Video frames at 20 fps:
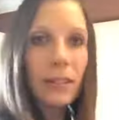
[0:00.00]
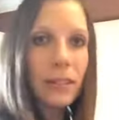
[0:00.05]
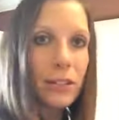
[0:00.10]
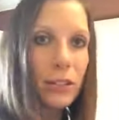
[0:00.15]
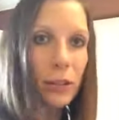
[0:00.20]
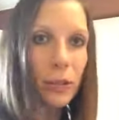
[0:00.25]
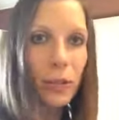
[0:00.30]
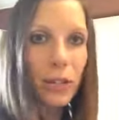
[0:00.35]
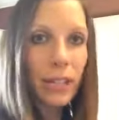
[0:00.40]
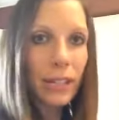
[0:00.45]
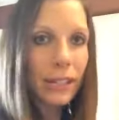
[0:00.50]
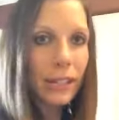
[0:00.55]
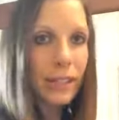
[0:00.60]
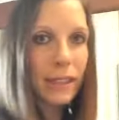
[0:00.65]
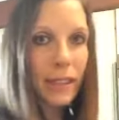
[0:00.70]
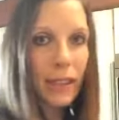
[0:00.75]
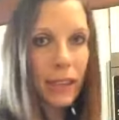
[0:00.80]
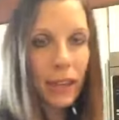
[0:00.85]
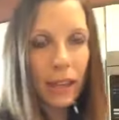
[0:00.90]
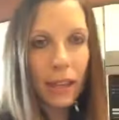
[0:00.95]
doing its
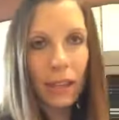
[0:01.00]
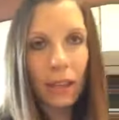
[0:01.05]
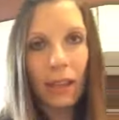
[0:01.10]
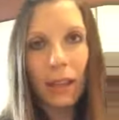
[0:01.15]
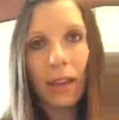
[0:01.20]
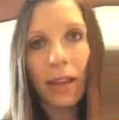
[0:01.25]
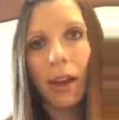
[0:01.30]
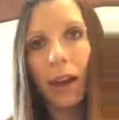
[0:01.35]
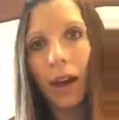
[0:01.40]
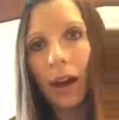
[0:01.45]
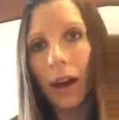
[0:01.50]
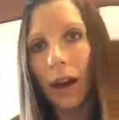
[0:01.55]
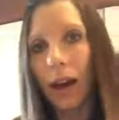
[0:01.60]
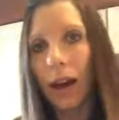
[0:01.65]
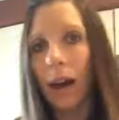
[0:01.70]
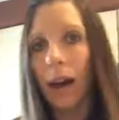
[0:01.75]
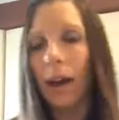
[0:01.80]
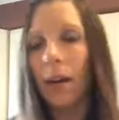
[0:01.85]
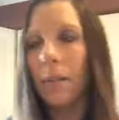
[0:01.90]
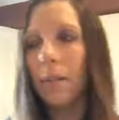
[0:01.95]
thing,
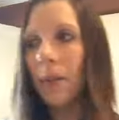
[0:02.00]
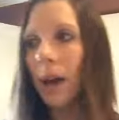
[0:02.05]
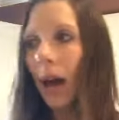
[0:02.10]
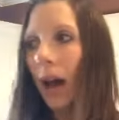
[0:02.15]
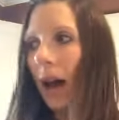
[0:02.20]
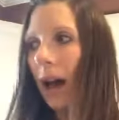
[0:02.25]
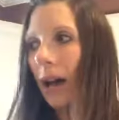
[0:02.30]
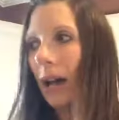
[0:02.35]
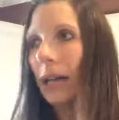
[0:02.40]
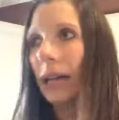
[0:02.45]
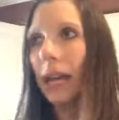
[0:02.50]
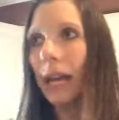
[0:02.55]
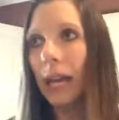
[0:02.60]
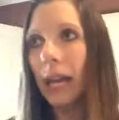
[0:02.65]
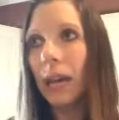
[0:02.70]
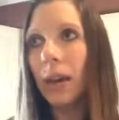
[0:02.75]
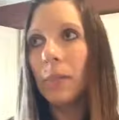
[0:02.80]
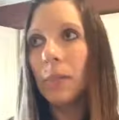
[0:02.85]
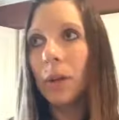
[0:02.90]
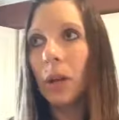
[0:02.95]
I
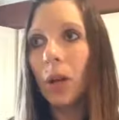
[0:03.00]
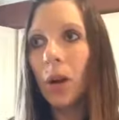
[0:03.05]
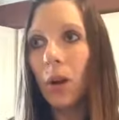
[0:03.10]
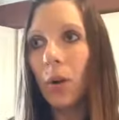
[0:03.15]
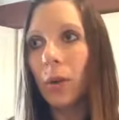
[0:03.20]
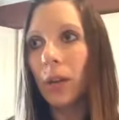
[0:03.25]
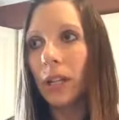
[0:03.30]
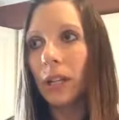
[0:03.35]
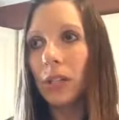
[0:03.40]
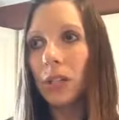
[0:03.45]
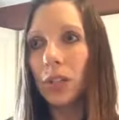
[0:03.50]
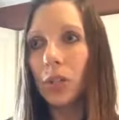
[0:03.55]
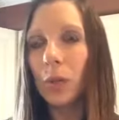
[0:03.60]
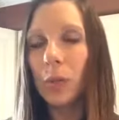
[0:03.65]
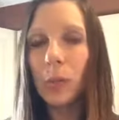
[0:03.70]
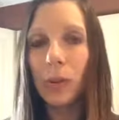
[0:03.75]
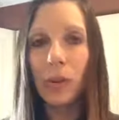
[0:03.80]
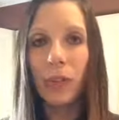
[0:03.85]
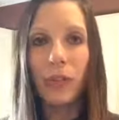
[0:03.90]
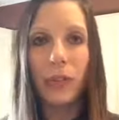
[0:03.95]
am going to
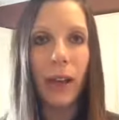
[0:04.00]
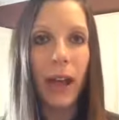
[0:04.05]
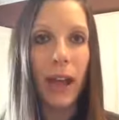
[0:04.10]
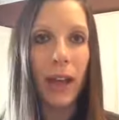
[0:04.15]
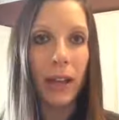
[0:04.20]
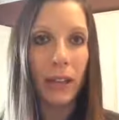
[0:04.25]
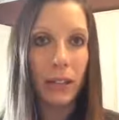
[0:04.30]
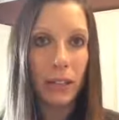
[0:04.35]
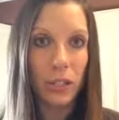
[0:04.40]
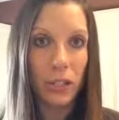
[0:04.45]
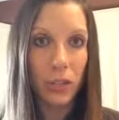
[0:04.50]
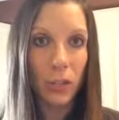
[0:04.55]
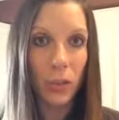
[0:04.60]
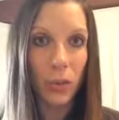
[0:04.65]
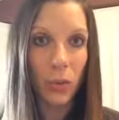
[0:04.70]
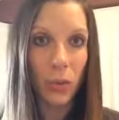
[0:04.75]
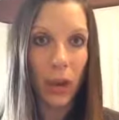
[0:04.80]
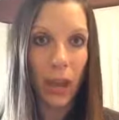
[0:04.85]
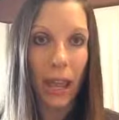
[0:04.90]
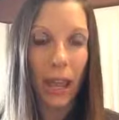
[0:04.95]
provide
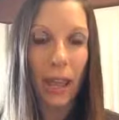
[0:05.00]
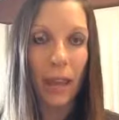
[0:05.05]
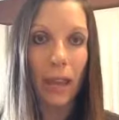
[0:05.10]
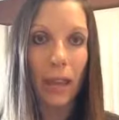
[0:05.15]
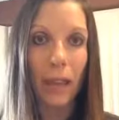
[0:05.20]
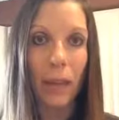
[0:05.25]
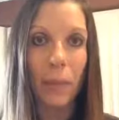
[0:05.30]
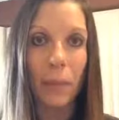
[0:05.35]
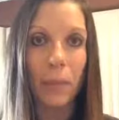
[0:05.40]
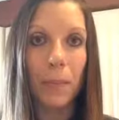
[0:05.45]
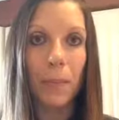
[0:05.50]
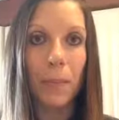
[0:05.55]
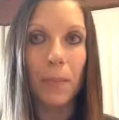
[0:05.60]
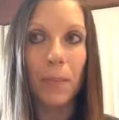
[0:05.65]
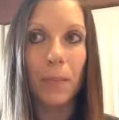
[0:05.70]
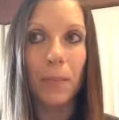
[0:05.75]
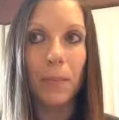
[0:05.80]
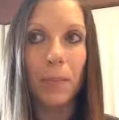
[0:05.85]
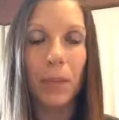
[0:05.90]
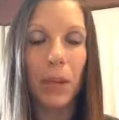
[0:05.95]
you a
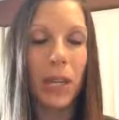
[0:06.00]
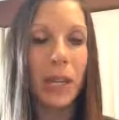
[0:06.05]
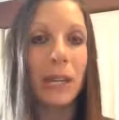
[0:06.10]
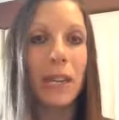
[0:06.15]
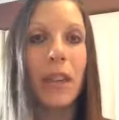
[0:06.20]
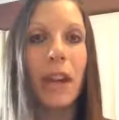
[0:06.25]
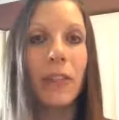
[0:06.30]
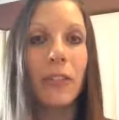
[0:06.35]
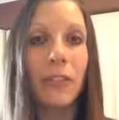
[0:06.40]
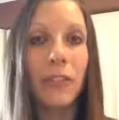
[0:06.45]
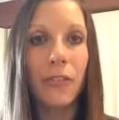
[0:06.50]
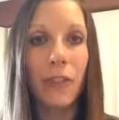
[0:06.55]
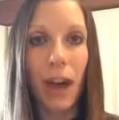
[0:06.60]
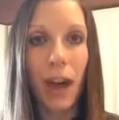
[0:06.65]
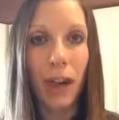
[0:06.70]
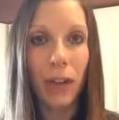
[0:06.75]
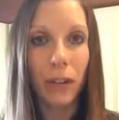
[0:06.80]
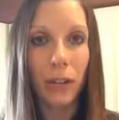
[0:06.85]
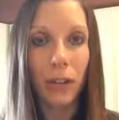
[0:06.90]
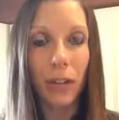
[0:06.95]
PDF
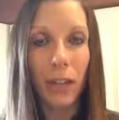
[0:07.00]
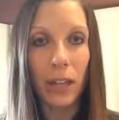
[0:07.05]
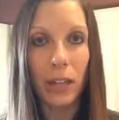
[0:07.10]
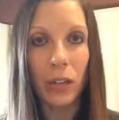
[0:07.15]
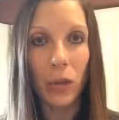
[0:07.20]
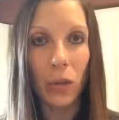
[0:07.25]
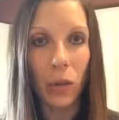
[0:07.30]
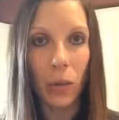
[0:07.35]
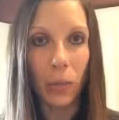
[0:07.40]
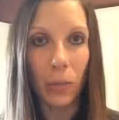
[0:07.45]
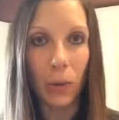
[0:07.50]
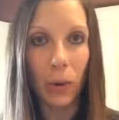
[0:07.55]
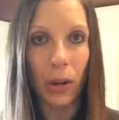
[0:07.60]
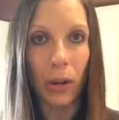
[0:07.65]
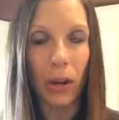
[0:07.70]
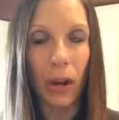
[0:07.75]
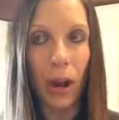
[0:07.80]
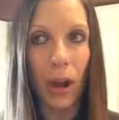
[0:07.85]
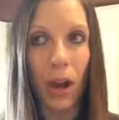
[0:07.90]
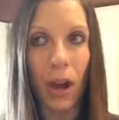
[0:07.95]
file that you can print
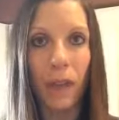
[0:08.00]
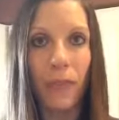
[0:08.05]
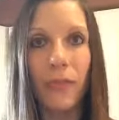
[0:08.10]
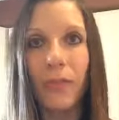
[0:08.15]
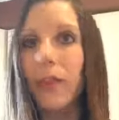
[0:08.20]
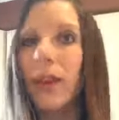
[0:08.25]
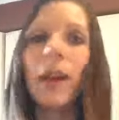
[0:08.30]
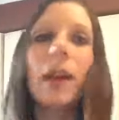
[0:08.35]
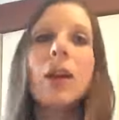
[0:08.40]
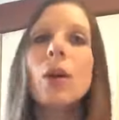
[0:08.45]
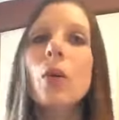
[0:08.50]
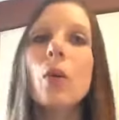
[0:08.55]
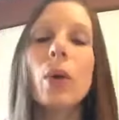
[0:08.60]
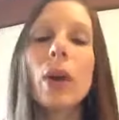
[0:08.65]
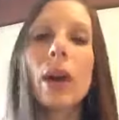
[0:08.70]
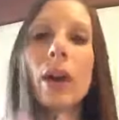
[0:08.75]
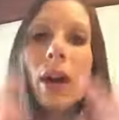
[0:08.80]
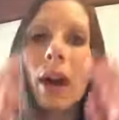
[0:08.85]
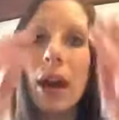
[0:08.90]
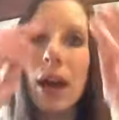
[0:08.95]
off
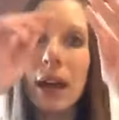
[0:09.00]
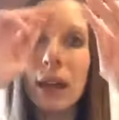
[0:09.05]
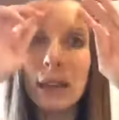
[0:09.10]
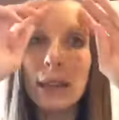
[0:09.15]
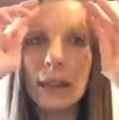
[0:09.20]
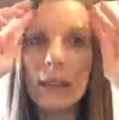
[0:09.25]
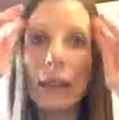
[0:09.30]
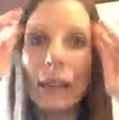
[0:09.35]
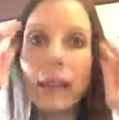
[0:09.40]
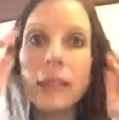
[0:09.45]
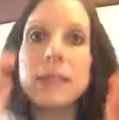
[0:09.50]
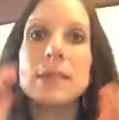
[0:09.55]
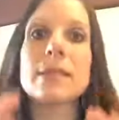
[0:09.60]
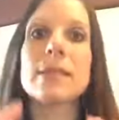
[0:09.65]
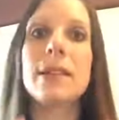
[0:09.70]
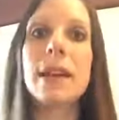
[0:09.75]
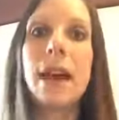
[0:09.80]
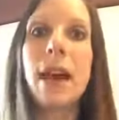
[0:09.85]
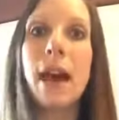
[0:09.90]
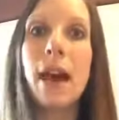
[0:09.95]
where I
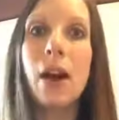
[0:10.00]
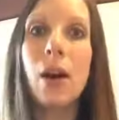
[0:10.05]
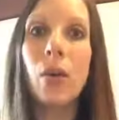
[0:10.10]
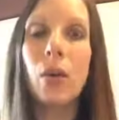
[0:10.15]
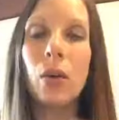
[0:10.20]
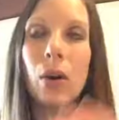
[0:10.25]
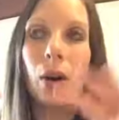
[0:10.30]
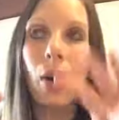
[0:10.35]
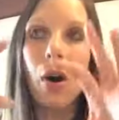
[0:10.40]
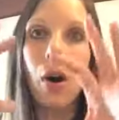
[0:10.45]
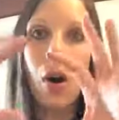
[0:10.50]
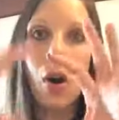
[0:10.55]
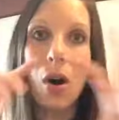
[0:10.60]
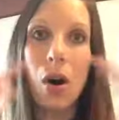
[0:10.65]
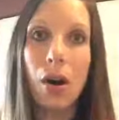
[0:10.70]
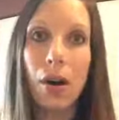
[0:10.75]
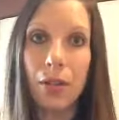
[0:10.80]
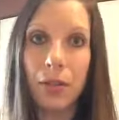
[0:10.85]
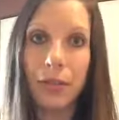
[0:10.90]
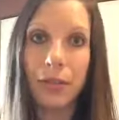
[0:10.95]
list out
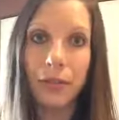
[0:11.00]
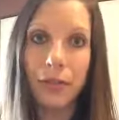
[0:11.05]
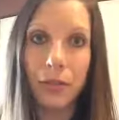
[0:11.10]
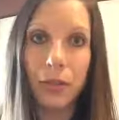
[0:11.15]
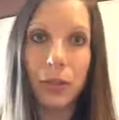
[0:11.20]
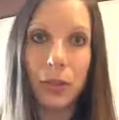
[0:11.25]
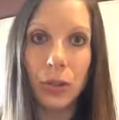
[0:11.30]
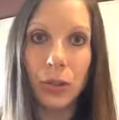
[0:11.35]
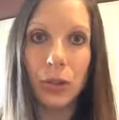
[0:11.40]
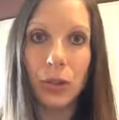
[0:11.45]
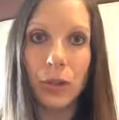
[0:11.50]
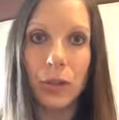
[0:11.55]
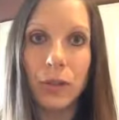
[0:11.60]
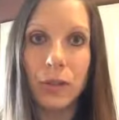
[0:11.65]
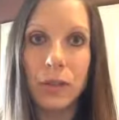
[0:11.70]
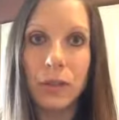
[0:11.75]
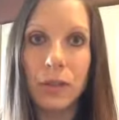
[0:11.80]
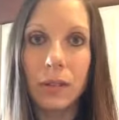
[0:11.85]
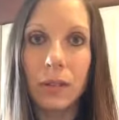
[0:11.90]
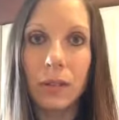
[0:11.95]
all the
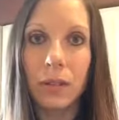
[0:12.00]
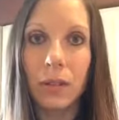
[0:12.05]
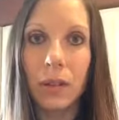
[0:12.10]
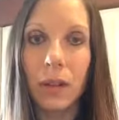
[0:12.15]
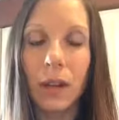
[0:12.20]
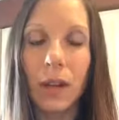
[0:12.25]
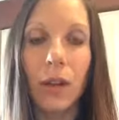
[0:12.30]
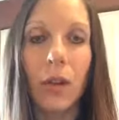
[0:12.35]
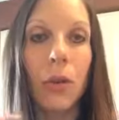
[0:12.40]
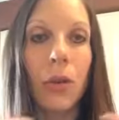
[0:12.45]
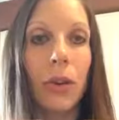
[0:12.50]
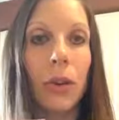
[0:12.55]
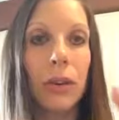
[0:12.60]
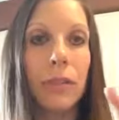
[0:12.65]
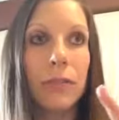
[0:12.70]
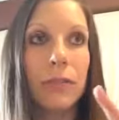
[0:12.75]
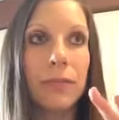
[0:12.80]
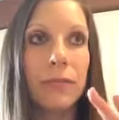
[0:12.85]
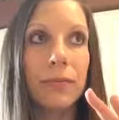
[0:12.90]
foods or